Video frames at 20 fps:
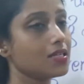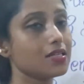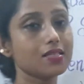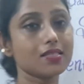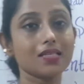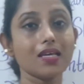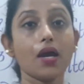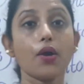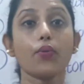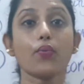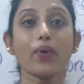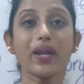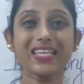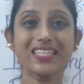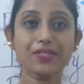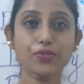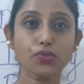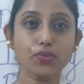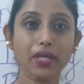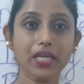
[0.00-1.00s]
is
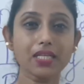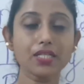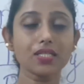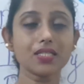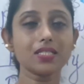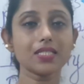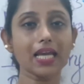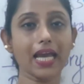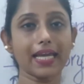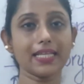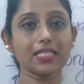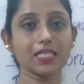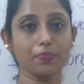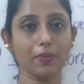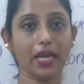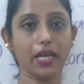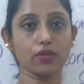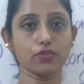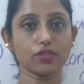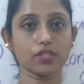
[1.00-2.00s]
restricted
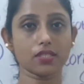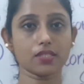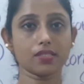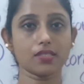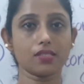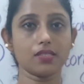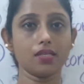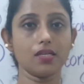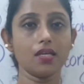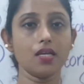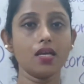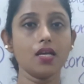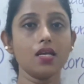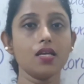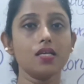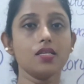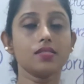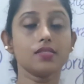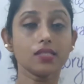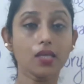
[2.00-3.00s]
antibiotics.
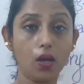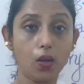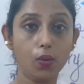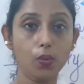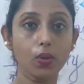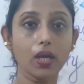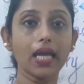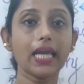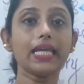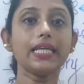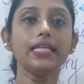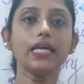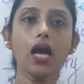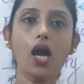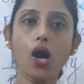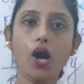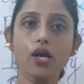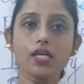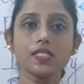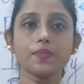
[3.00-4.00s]
So in a
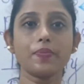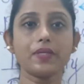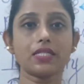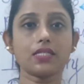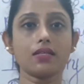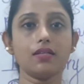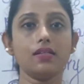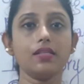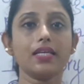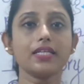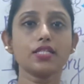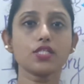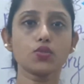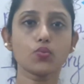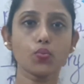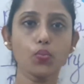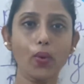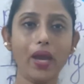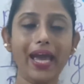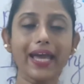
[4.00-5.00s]
hospital, it is
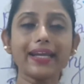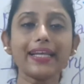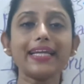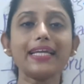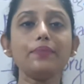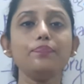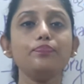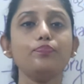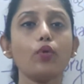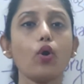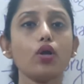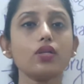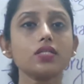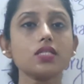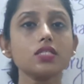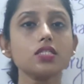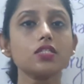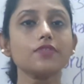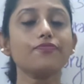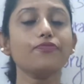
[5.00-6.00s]
very
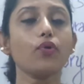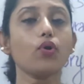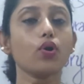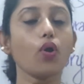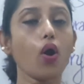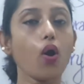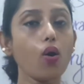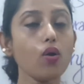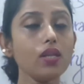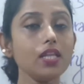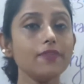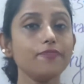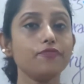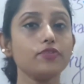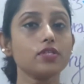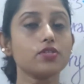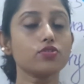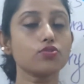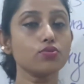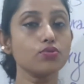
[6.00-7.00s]
important for all of
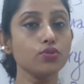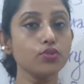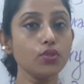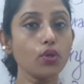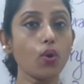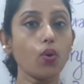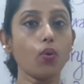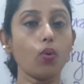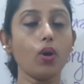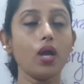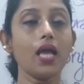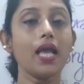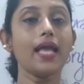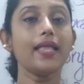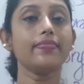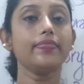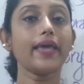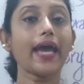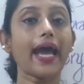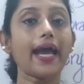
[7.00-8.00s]
us to know
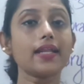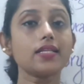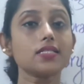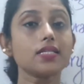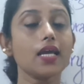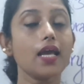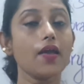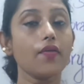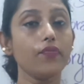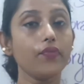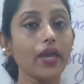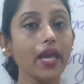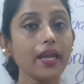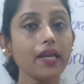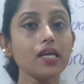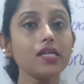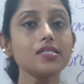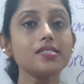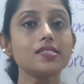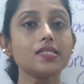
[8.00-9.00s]
that there
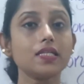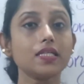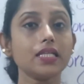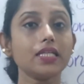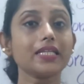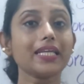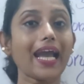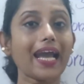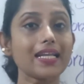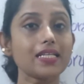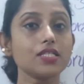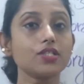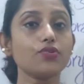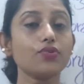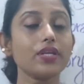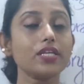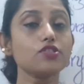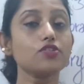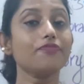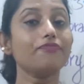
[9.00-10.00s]
are certain
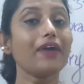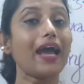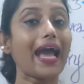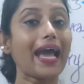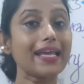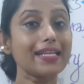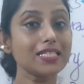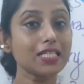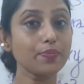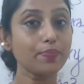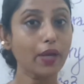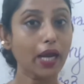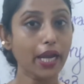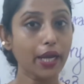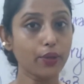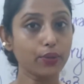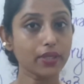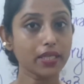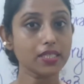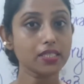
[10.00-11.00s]
categories of
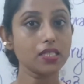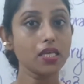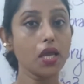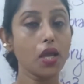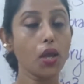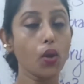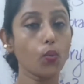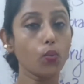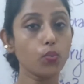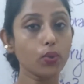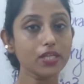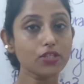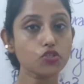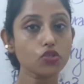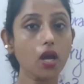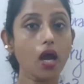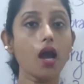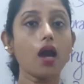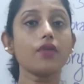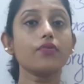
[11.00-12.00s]
antibiotics which
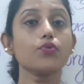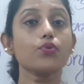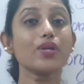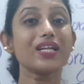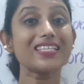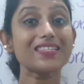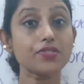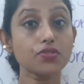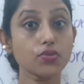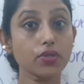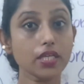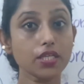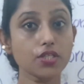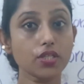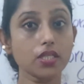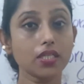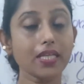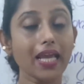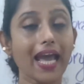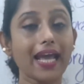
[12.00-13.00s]
are
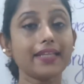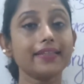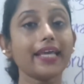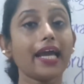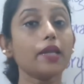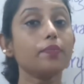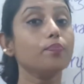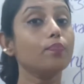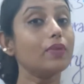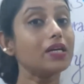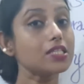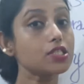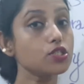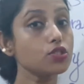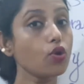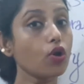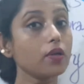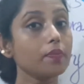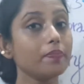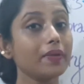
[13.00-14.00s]
restricted and that must
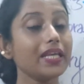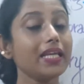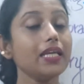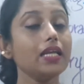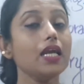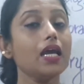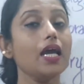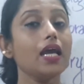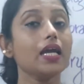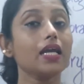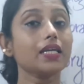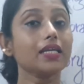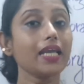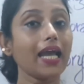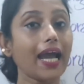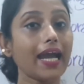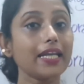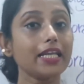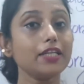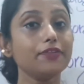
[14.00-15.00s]
not be
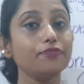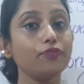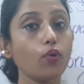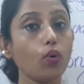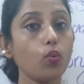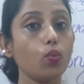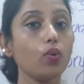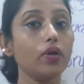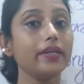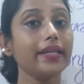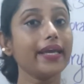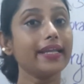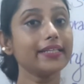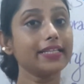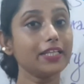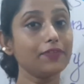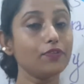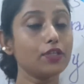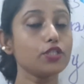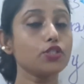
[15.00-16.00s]
carried forward and
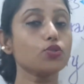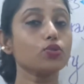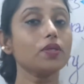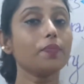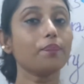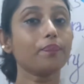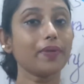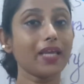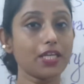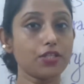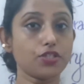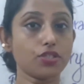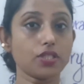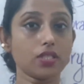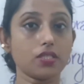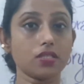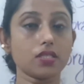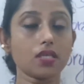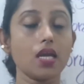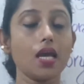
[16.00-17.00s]
given to the
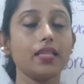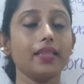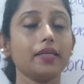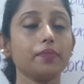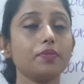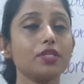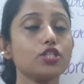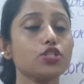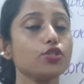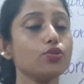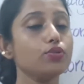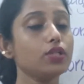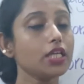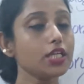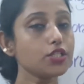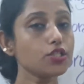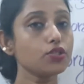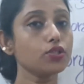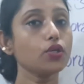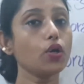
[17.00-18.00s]
patient. That means you
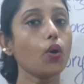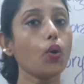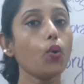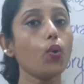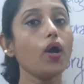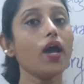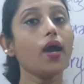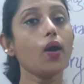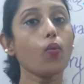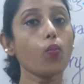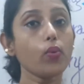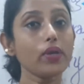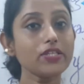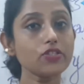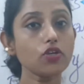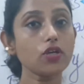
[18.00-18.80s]
need to know which